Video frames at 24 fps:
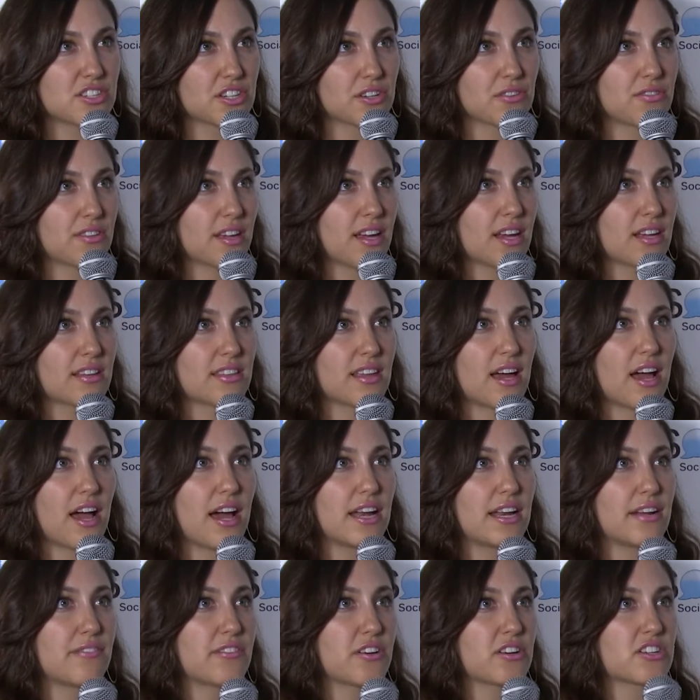Do you think
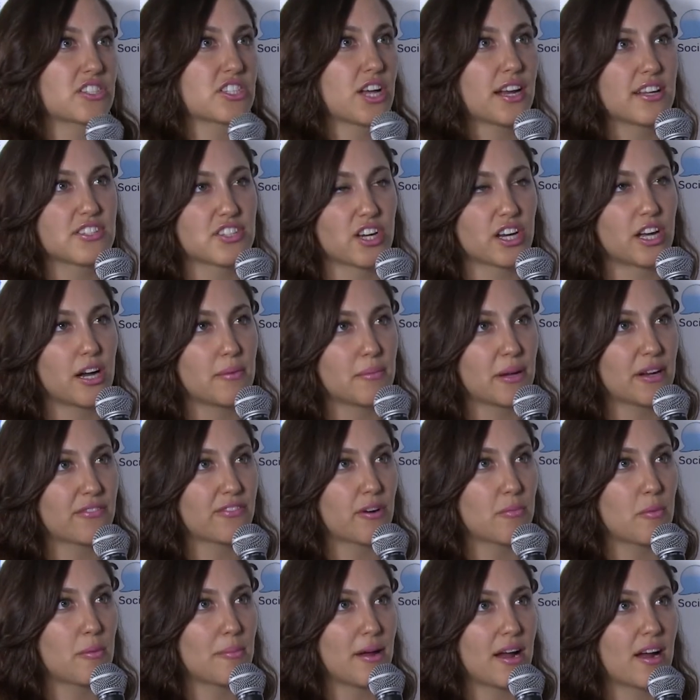that if your studies are coming
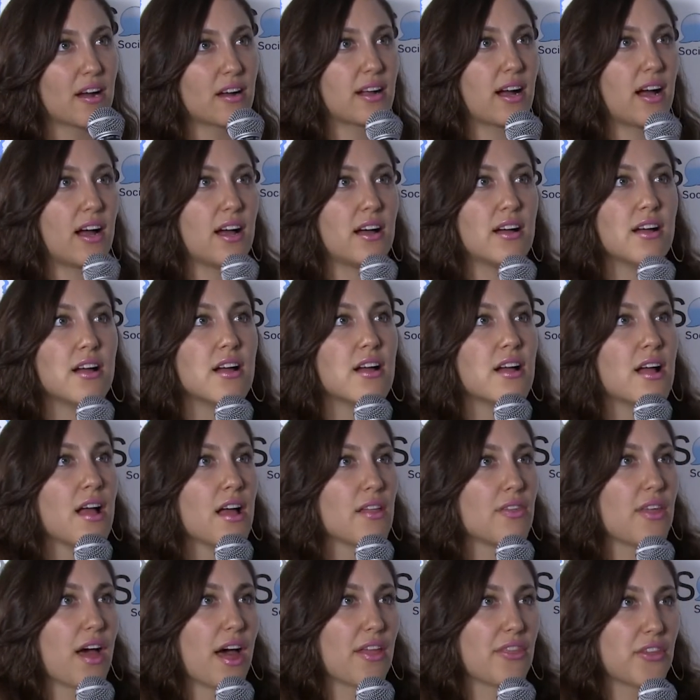from America,
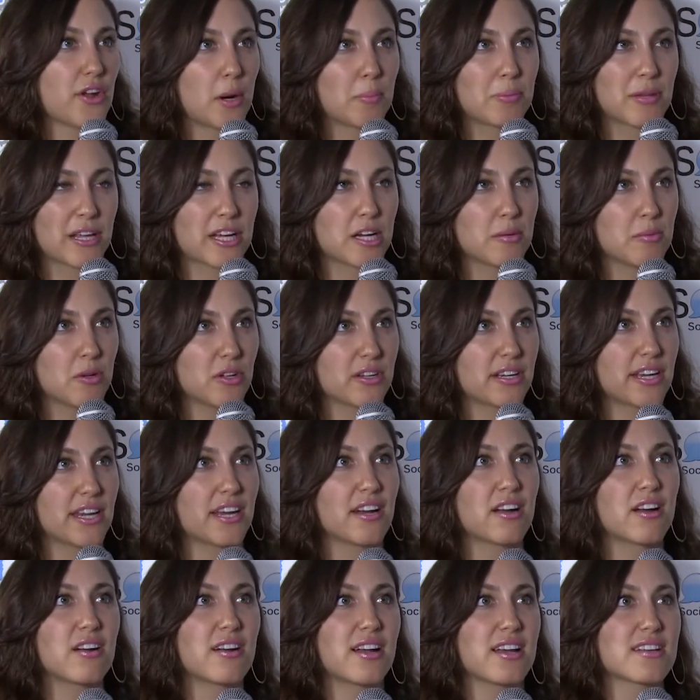that they're applicable here?